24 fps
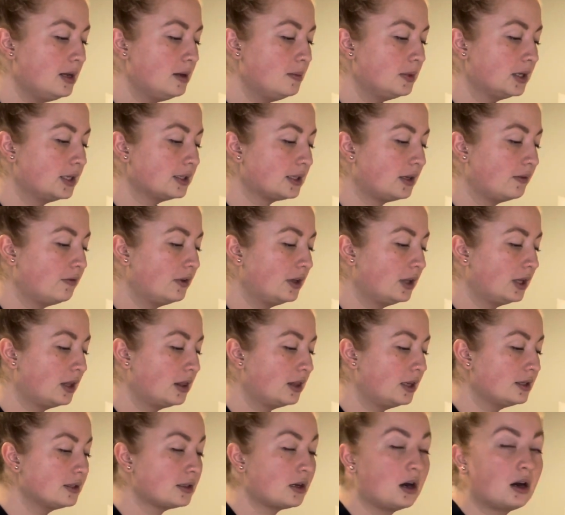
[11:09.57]
Because I feel like
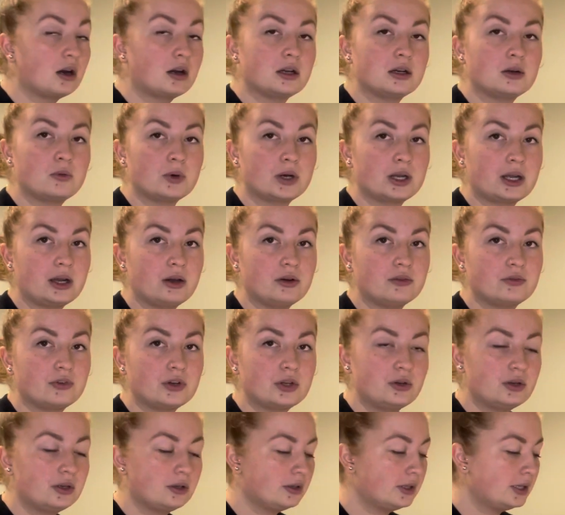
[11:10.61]
things are going to work out for you
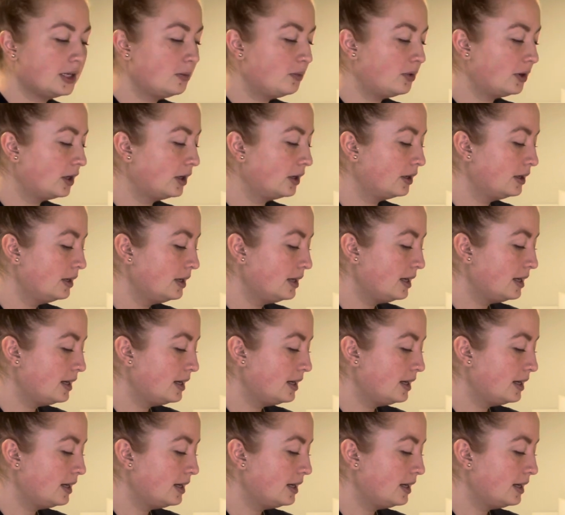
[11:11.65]
here, Libra.